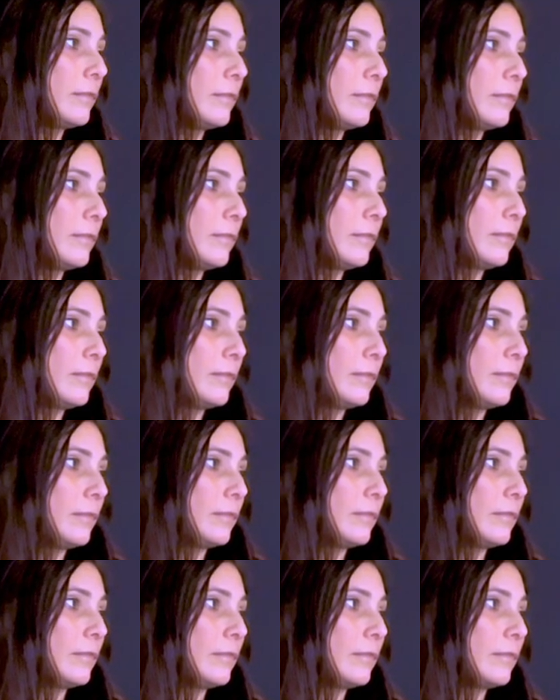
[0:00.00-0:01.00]

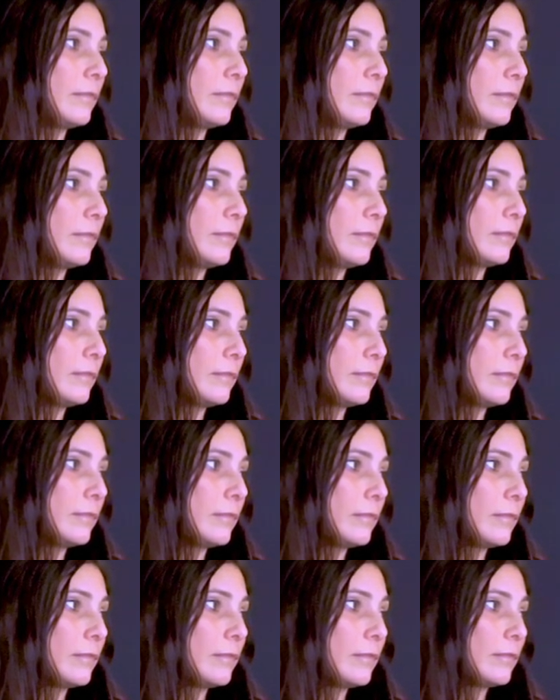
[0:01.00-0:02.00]

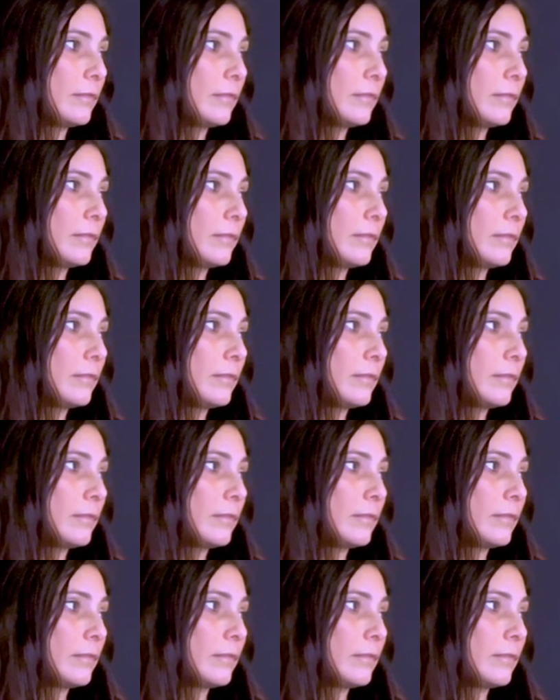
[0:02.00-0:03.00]

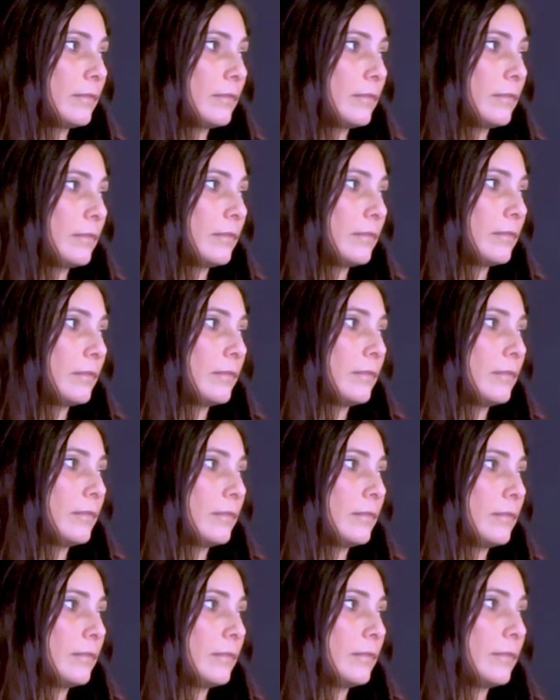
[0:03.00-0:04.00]

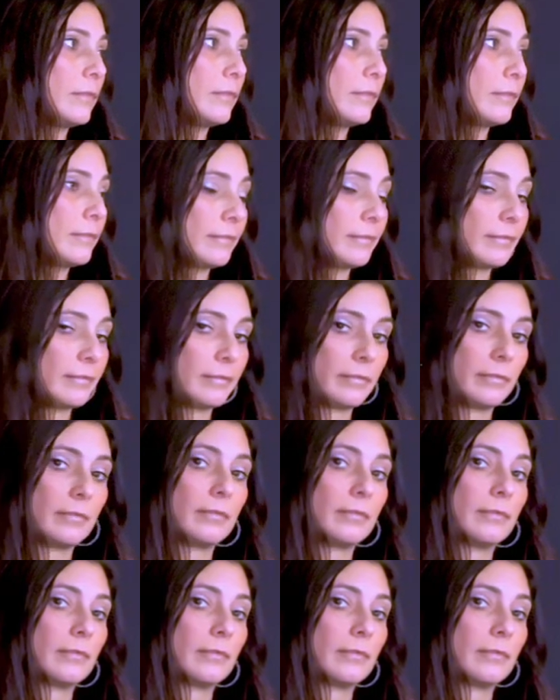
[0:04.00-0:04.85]
This person isn't speaking.